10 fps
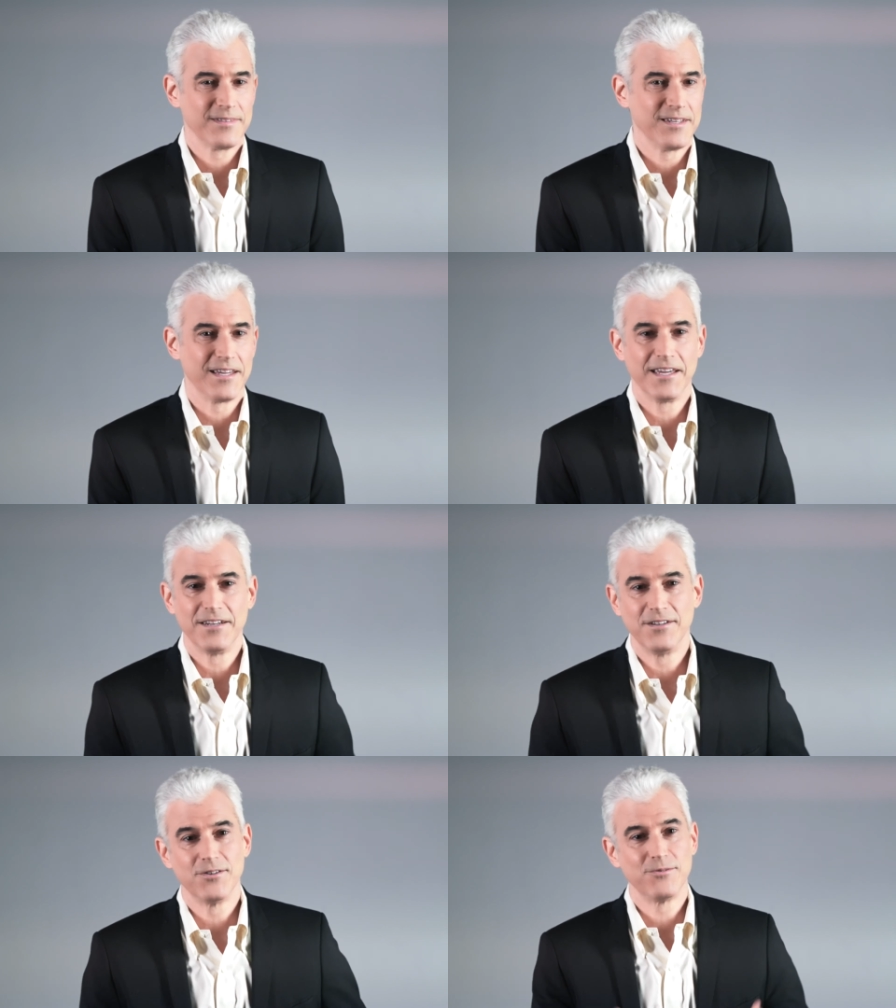I get
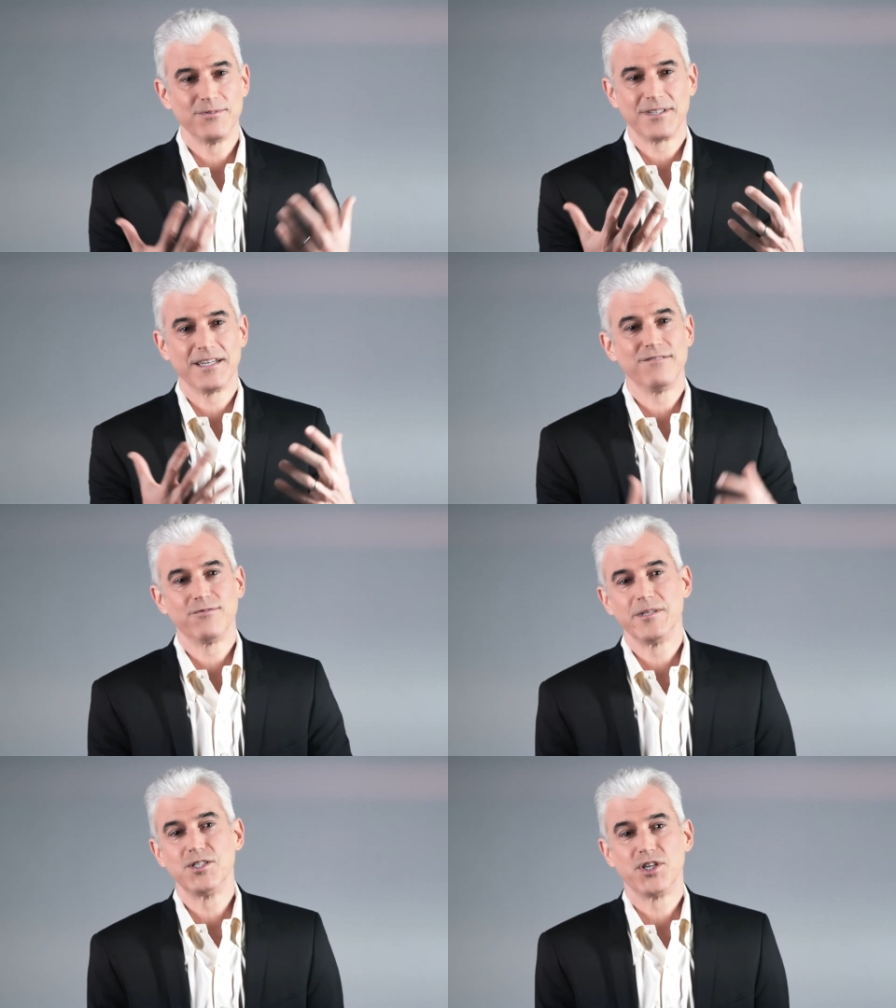kind of a
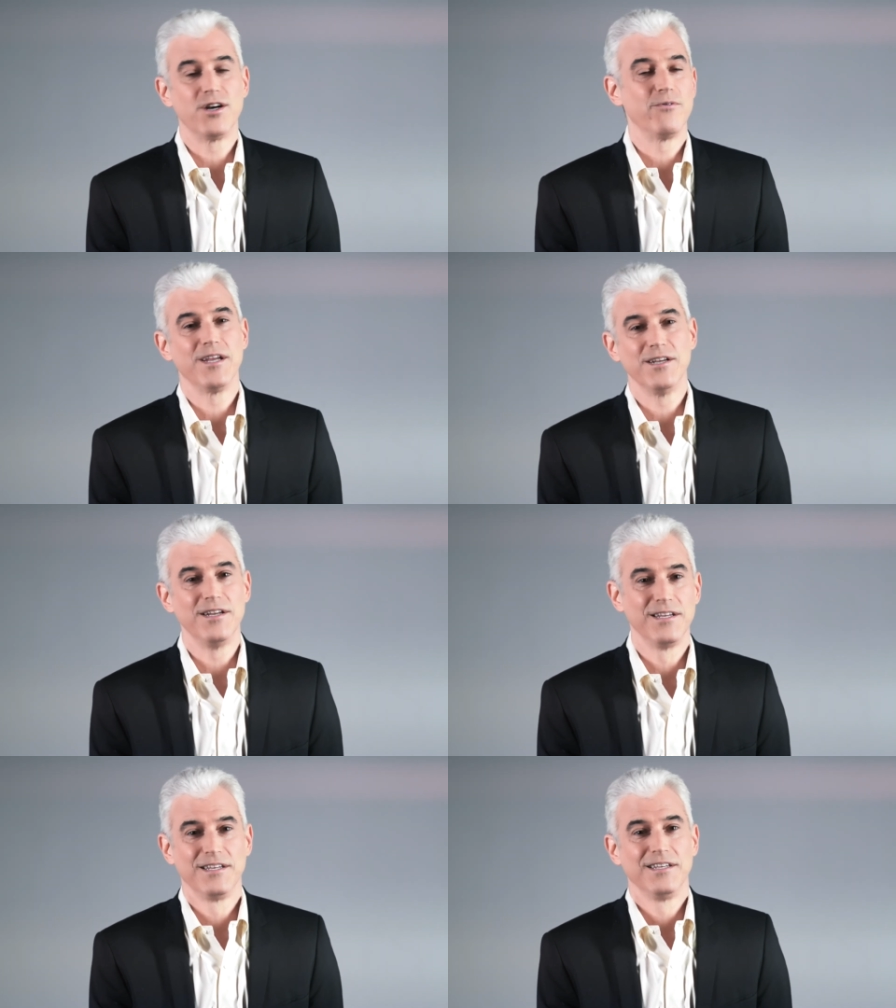
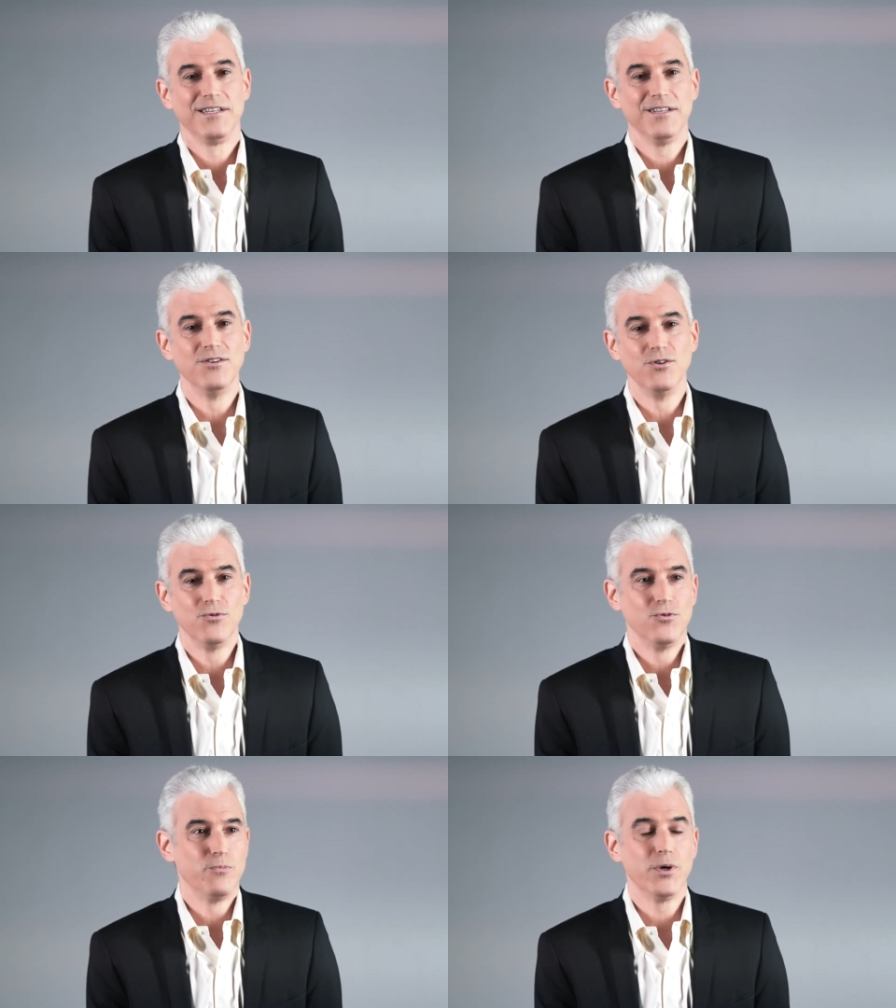regenerated
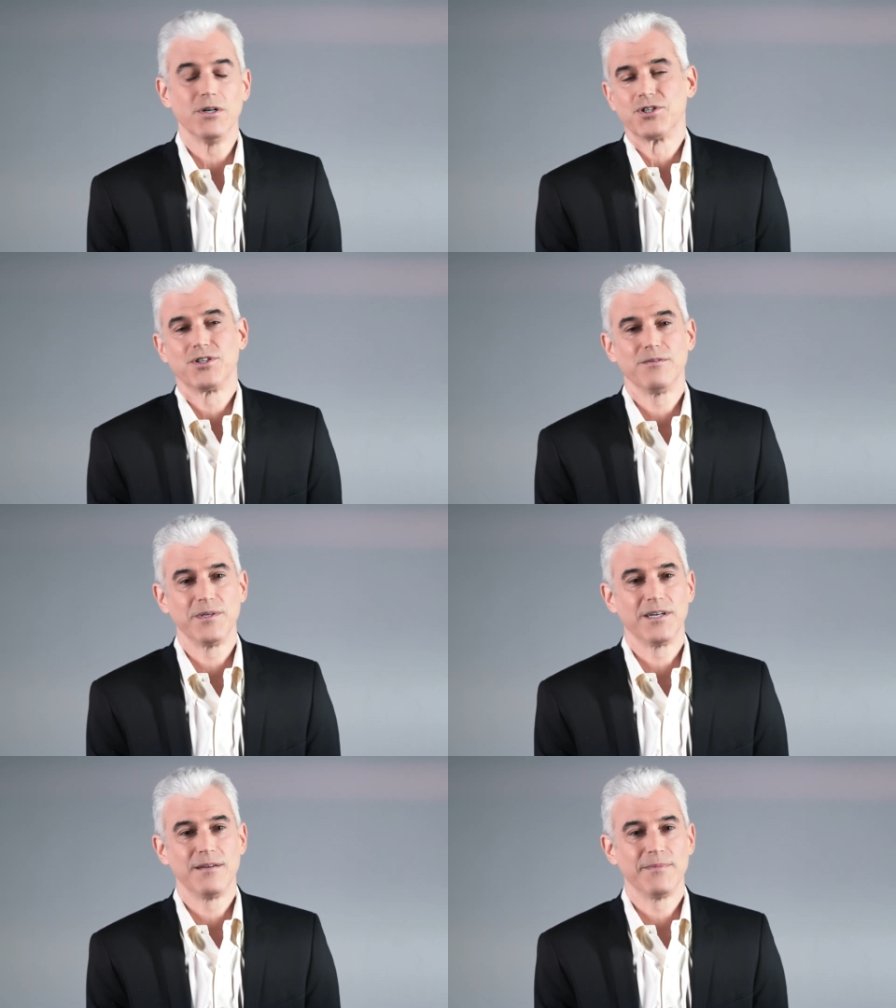new push
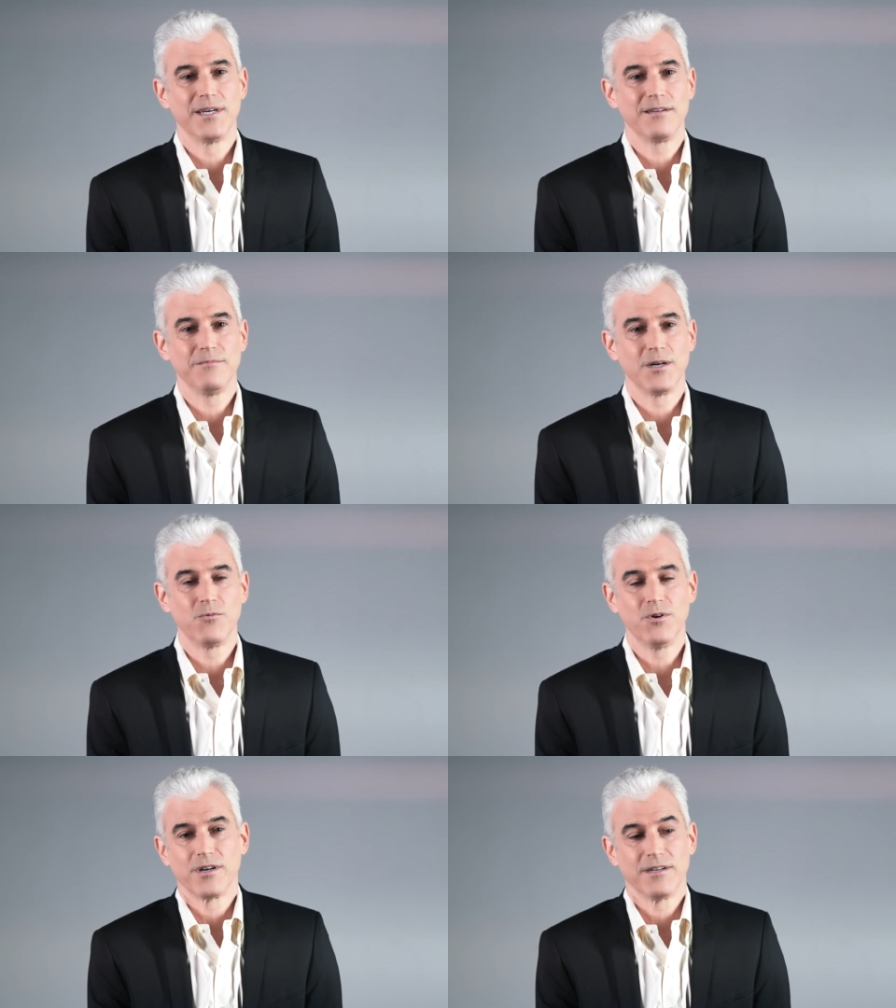behind my
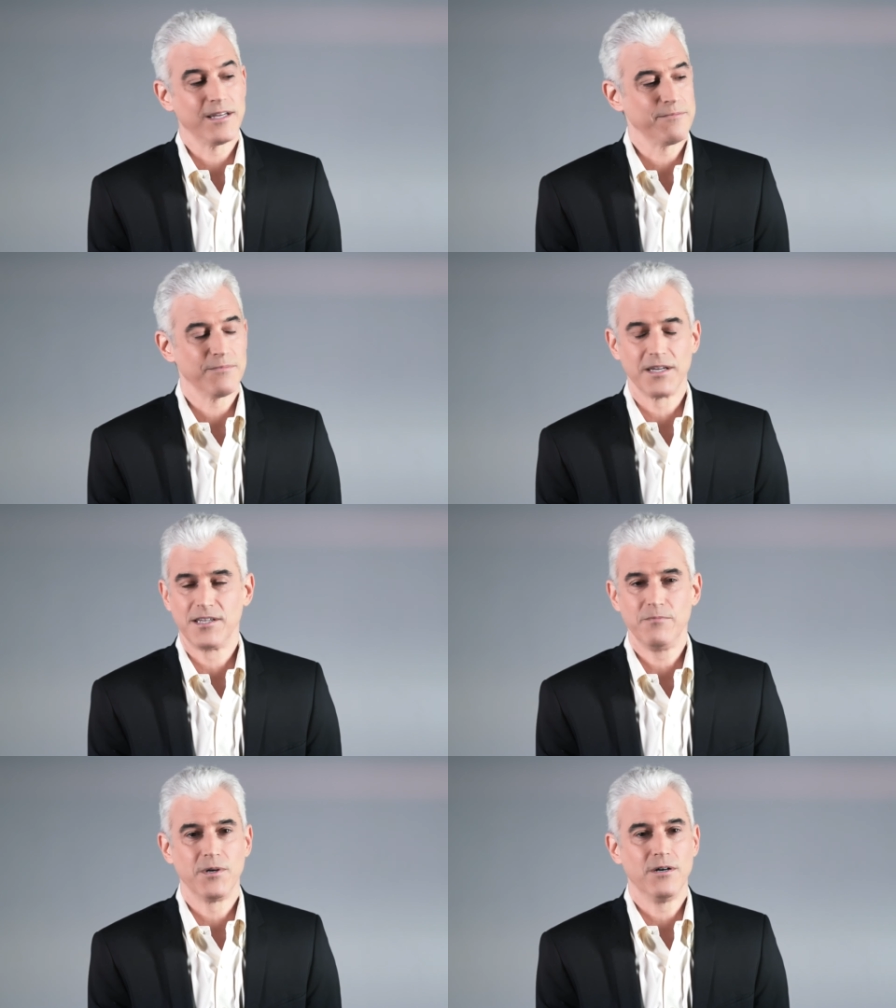work, and I
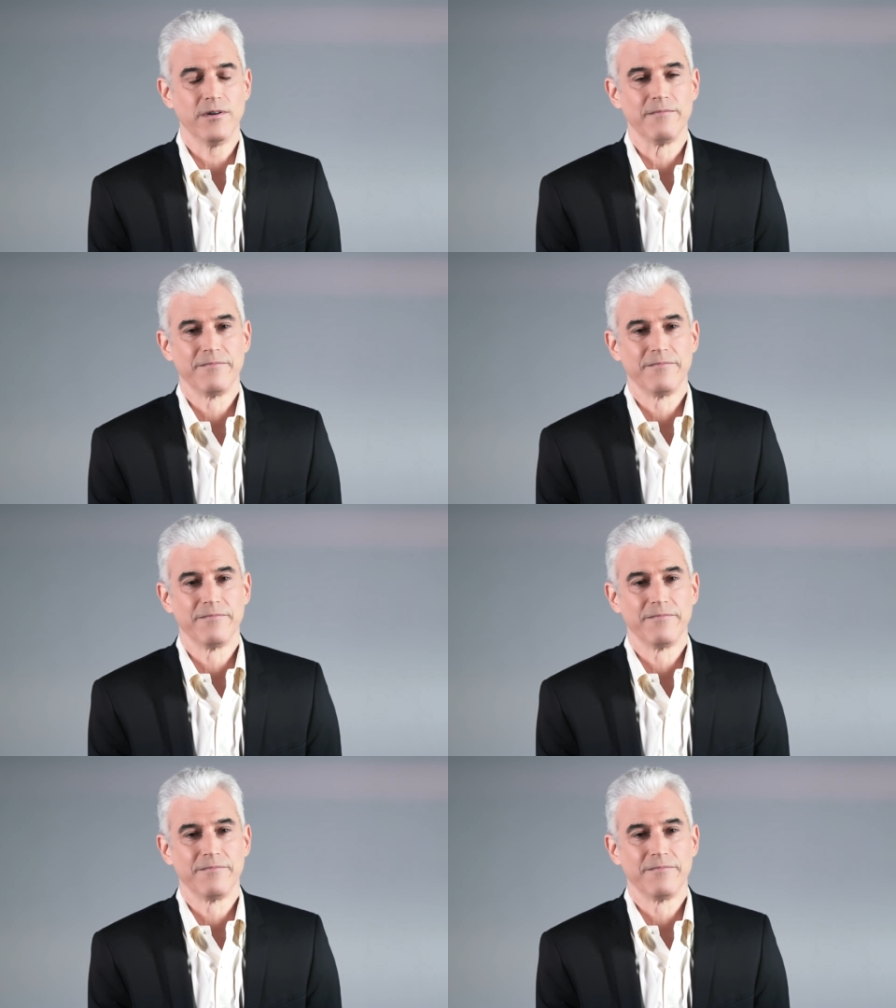keep going.